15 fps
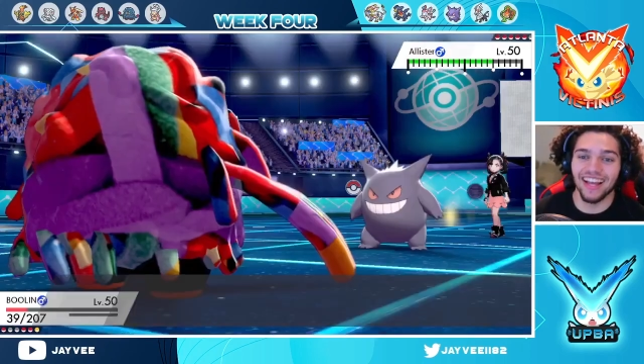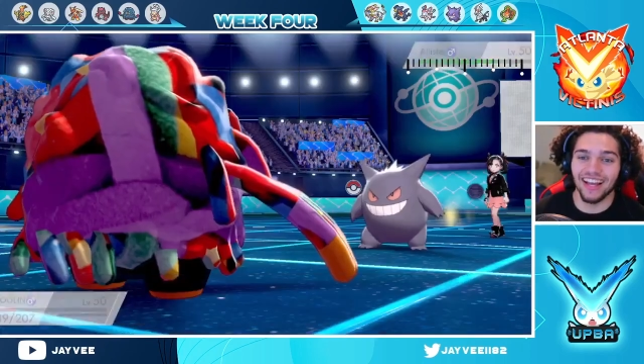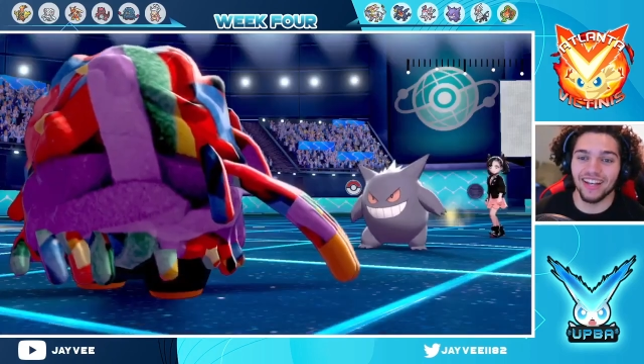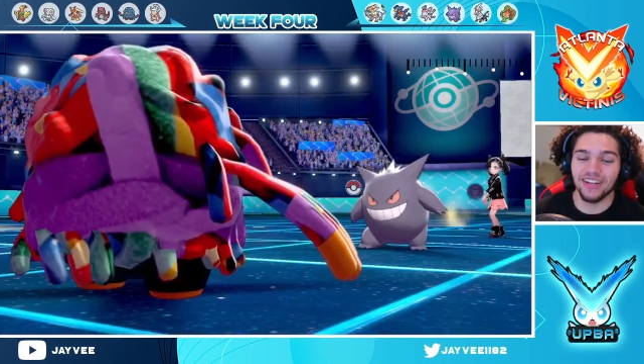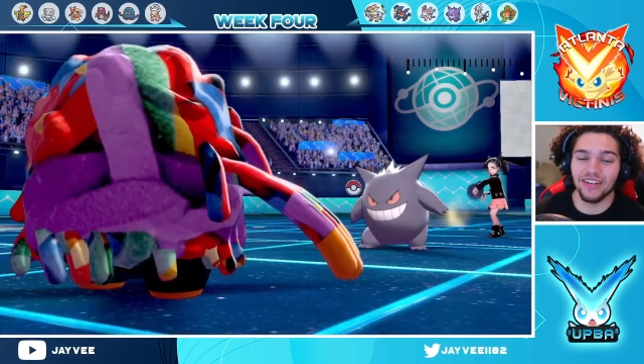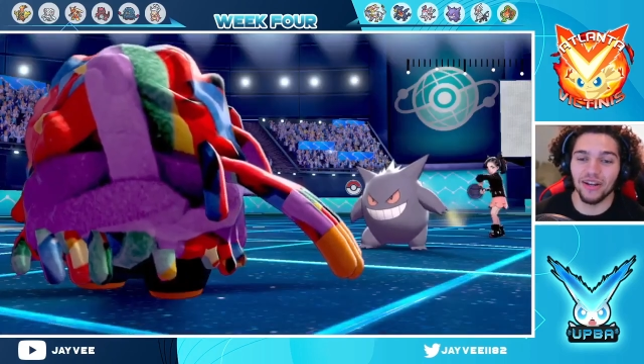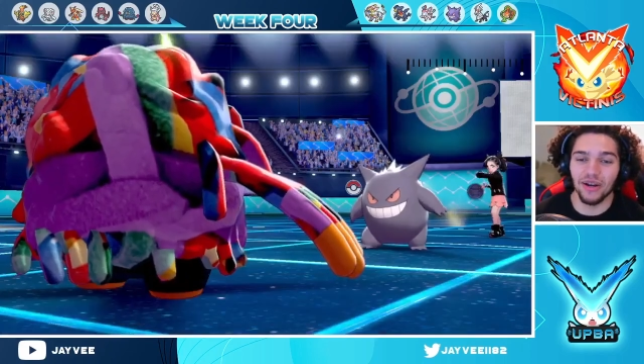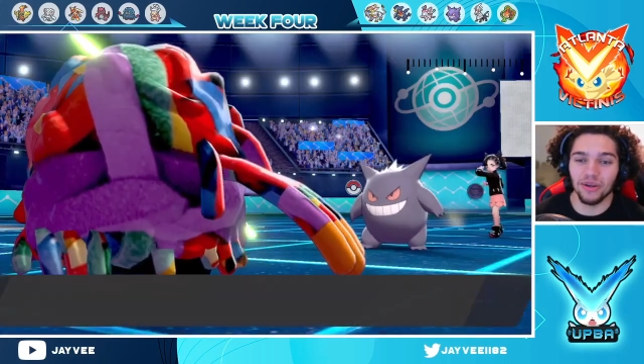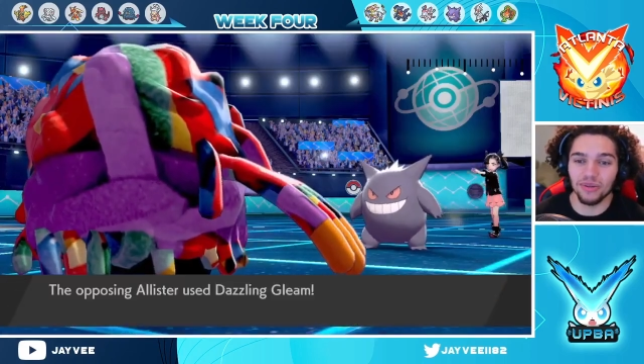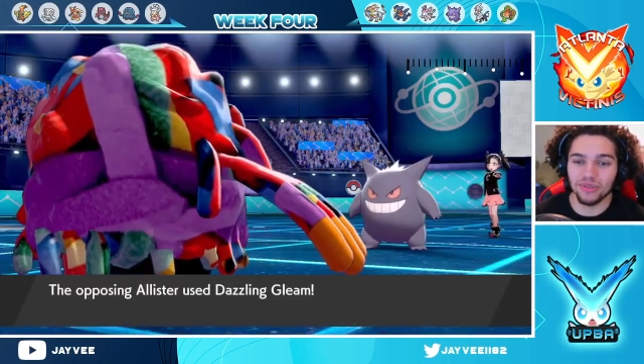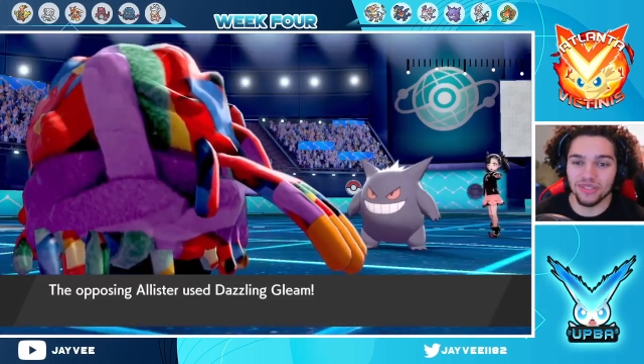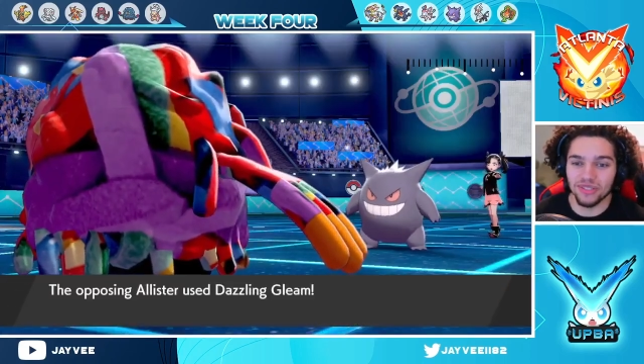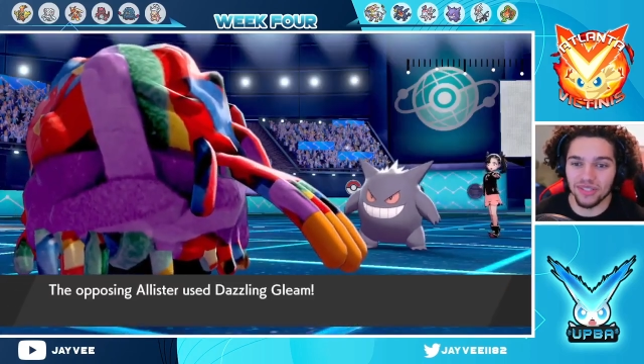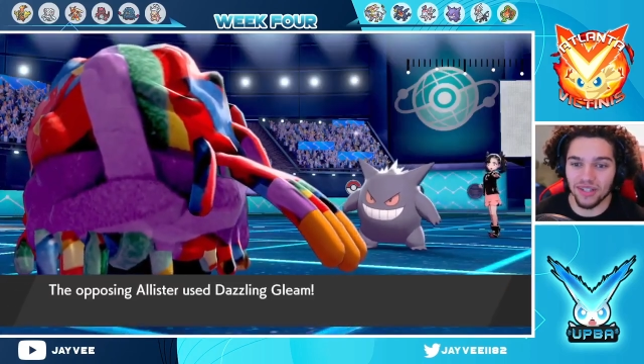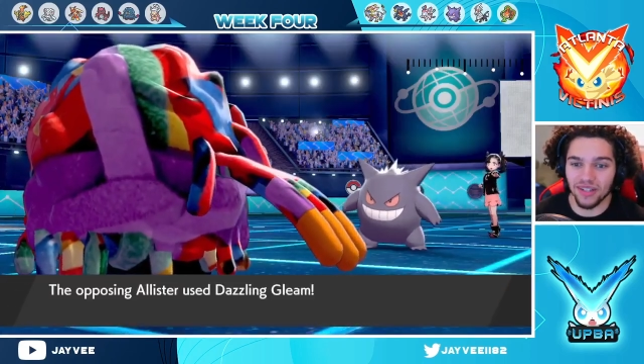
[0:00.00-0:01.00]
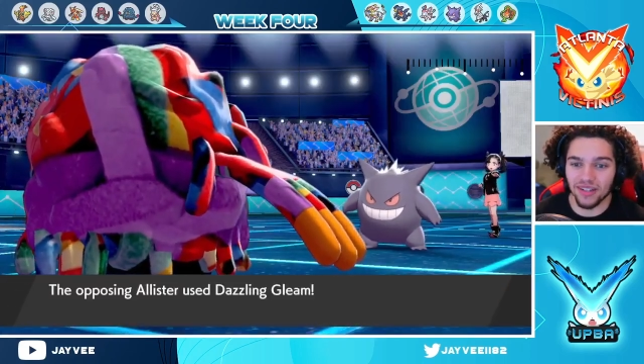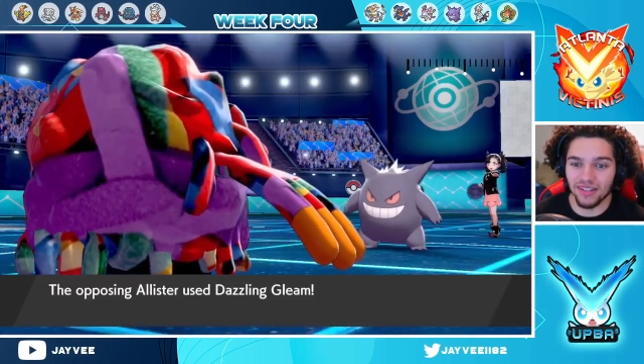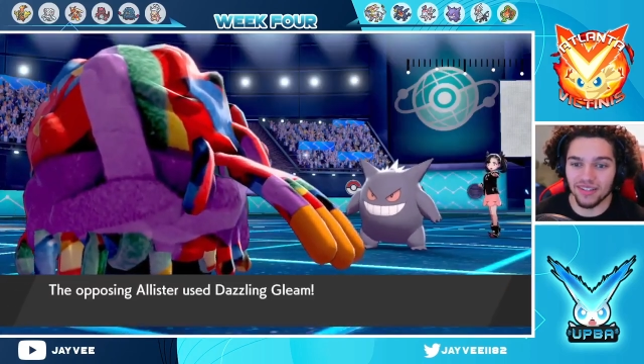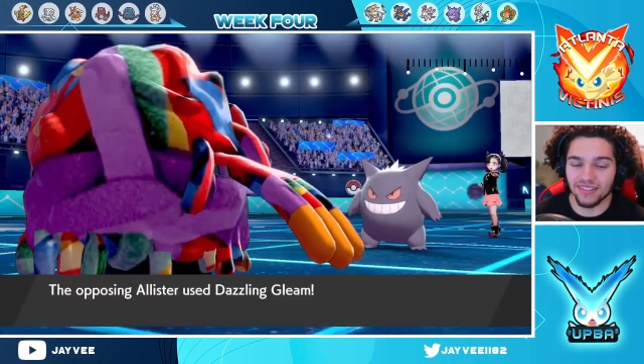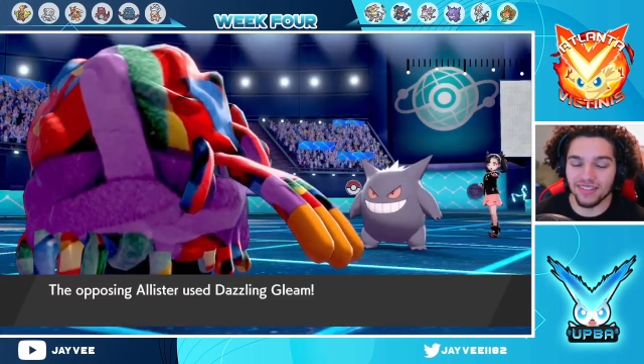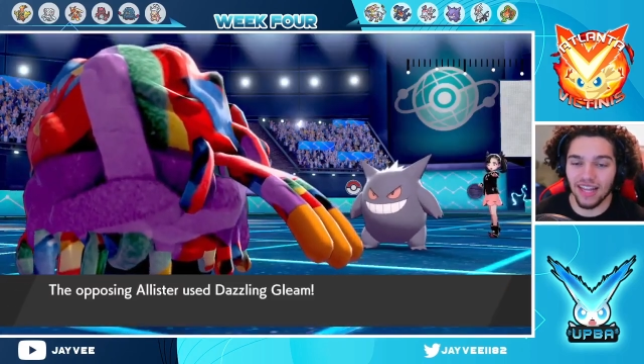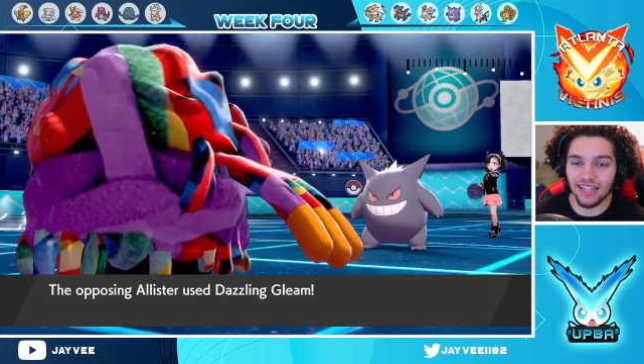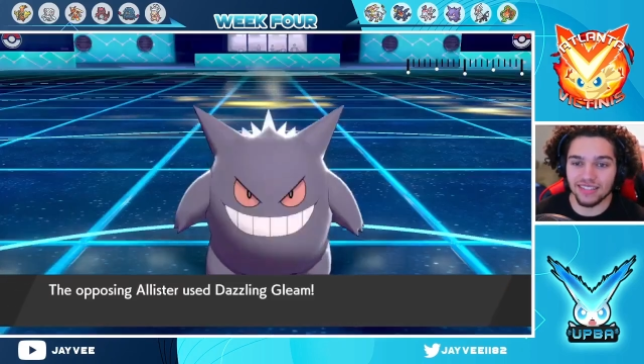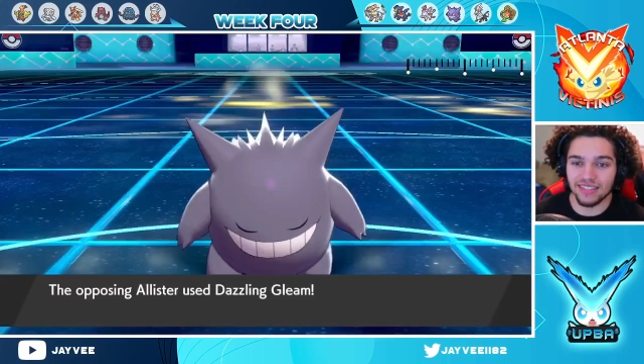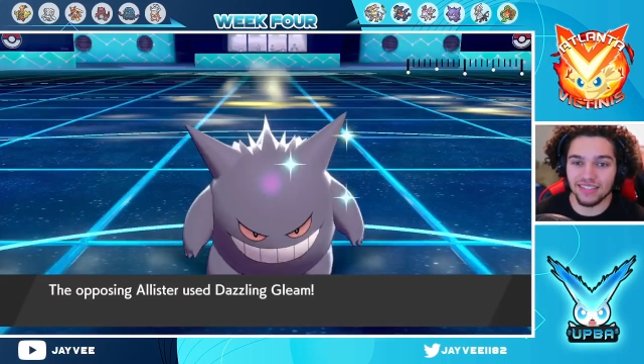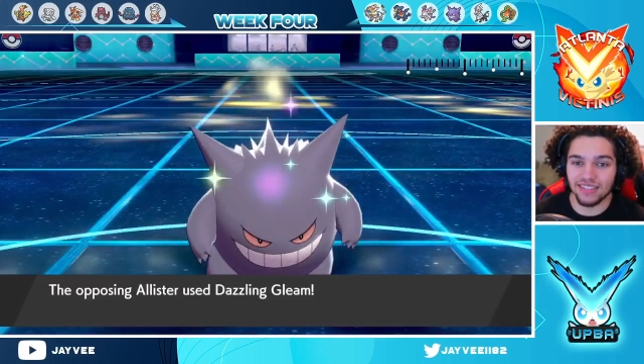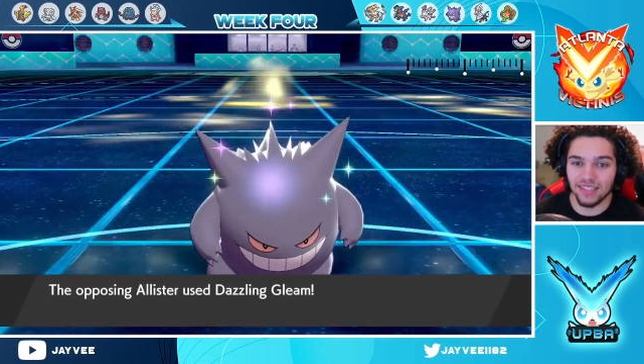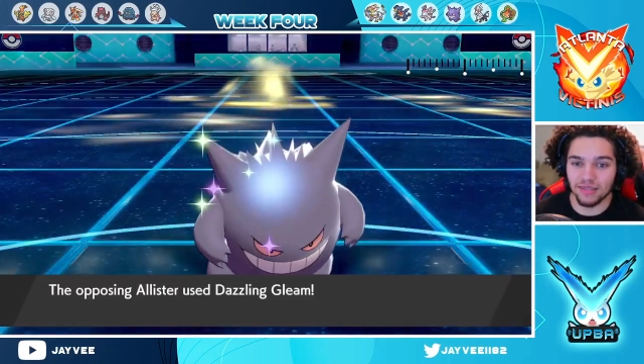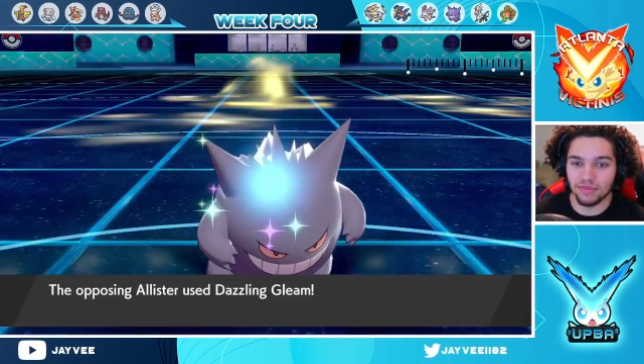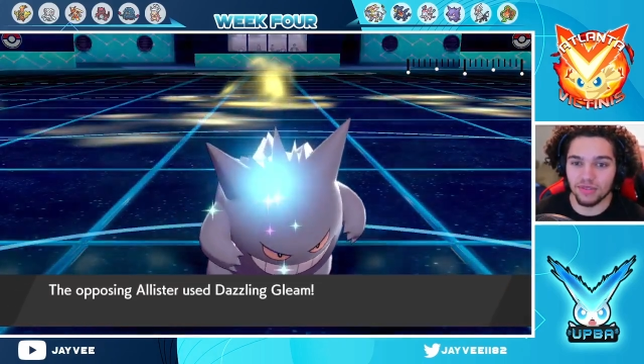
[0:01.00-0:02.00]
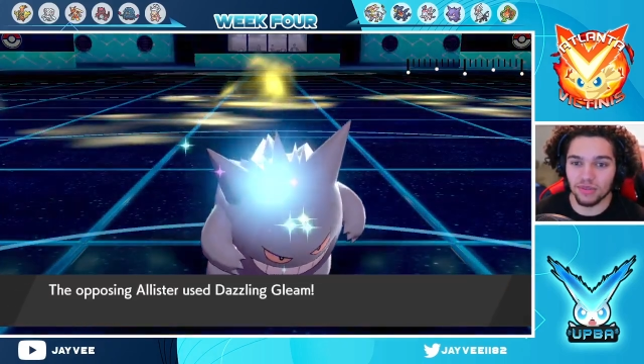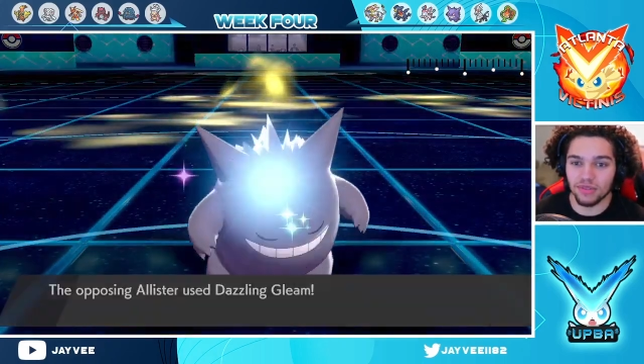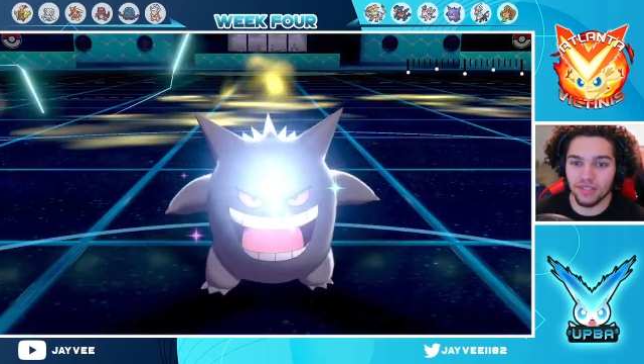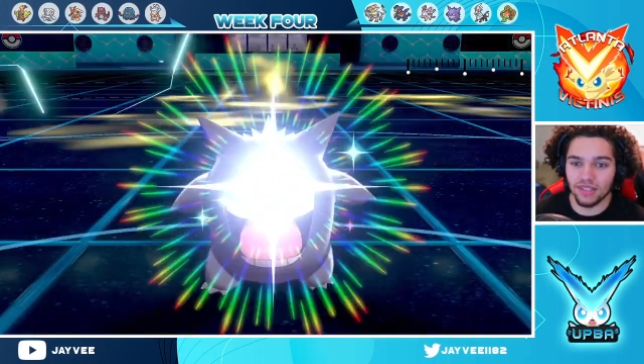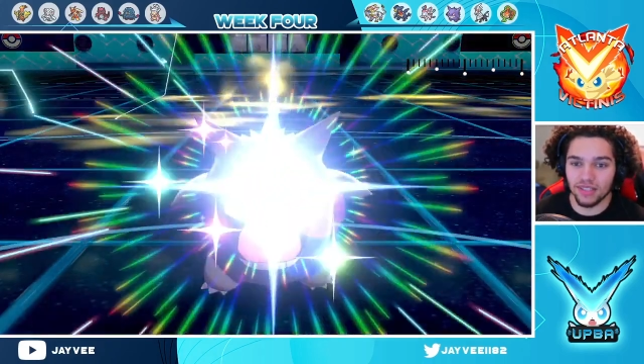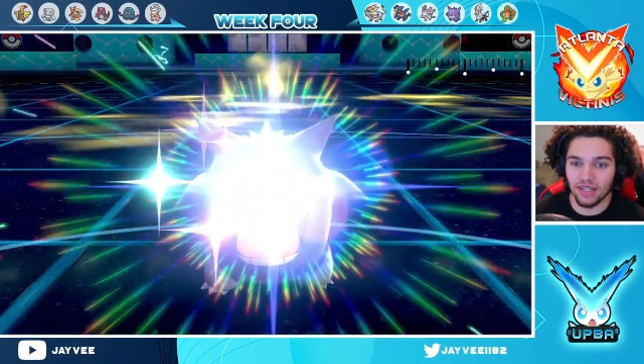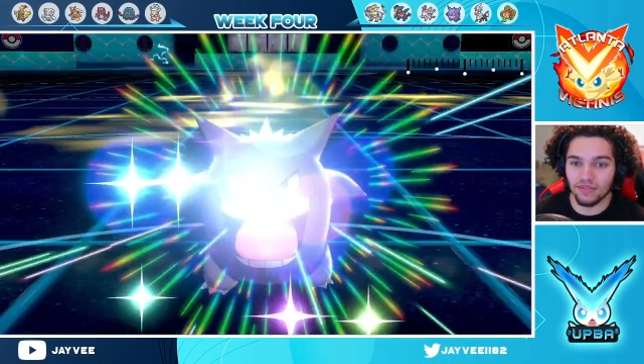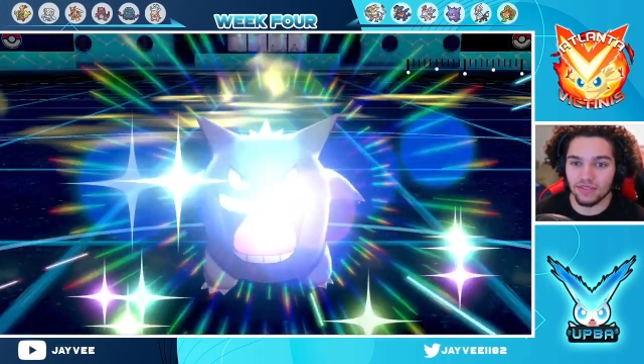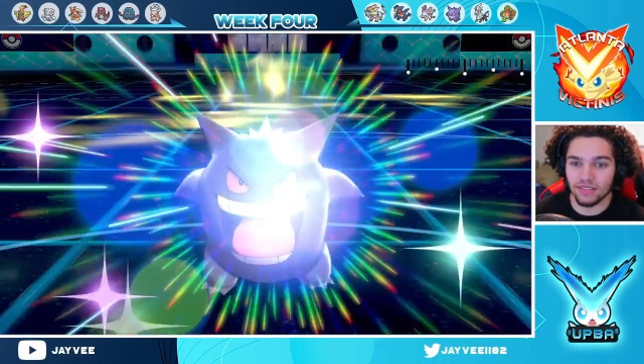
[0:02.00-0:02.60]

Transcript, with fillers: No, sir. Dazzling Gleam. So he does have the